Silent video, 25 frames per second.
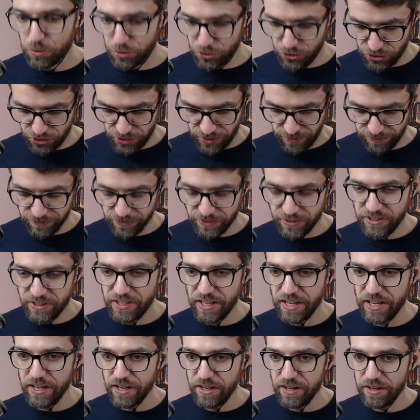Shift
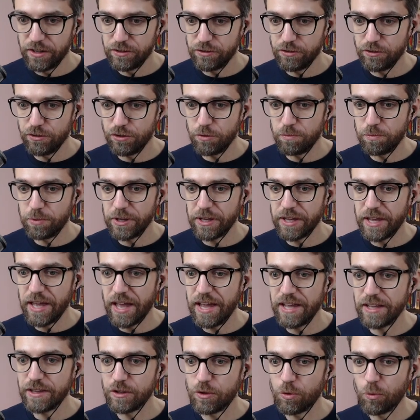D to
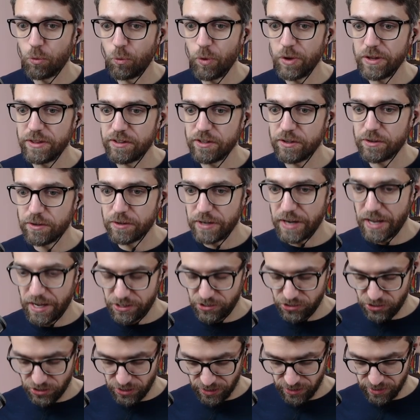duplicate with the
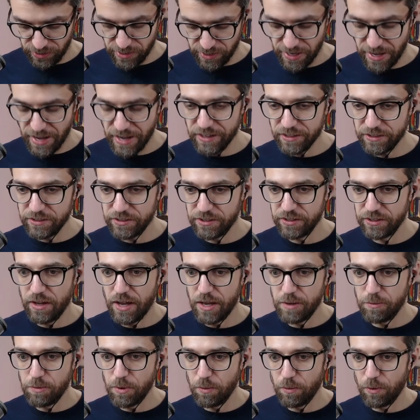connection intact.
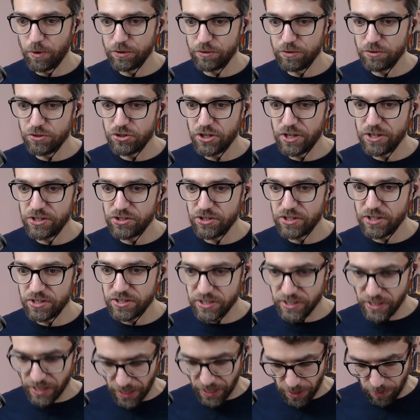And we want to change the
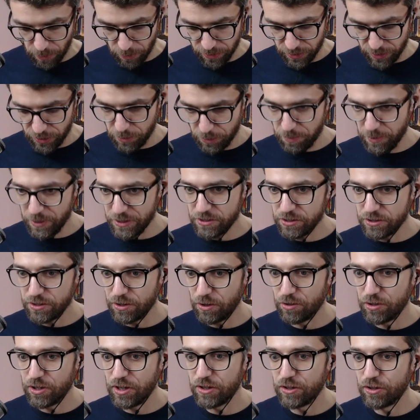scale a little bit
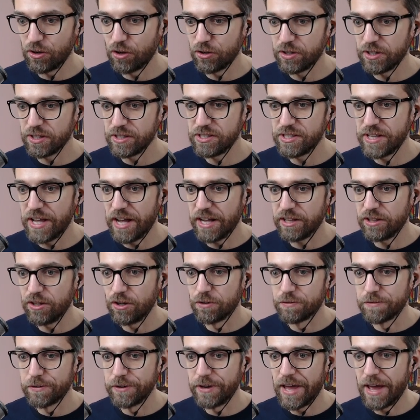so they're not exactly
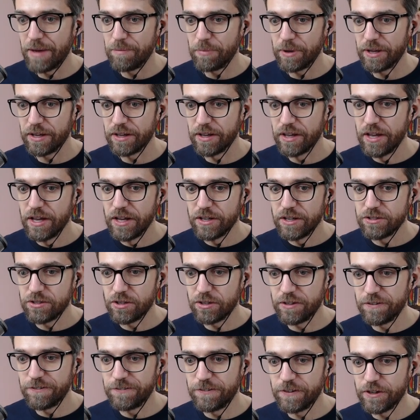overlapping. So
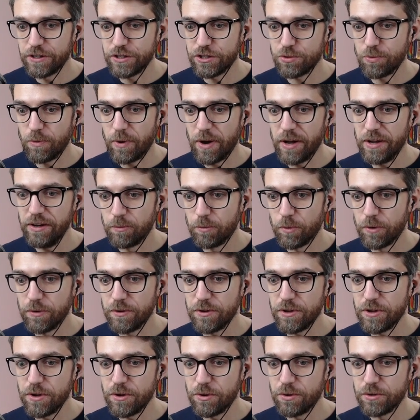the first one we'll
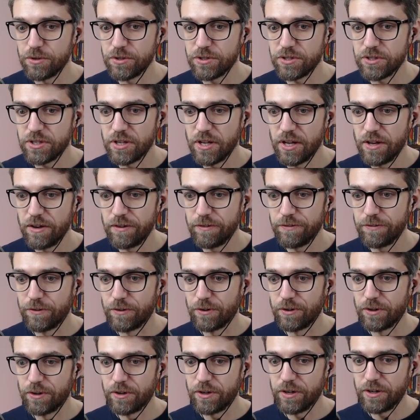use
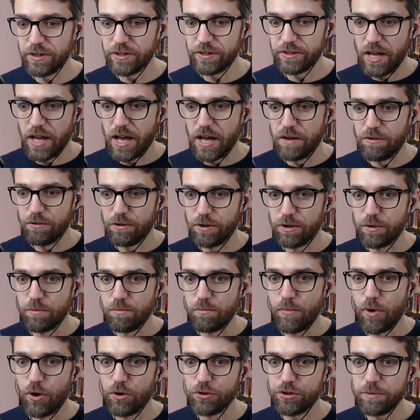for our
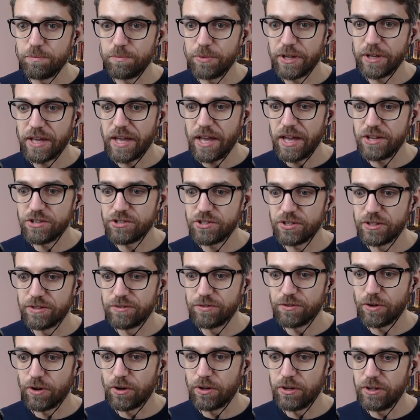multiplication
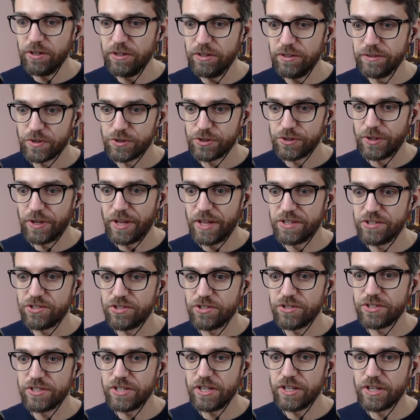of color. So let's
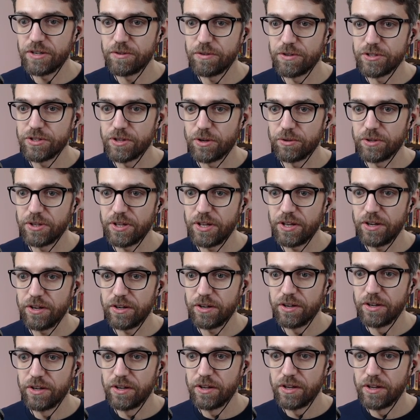just see the result here.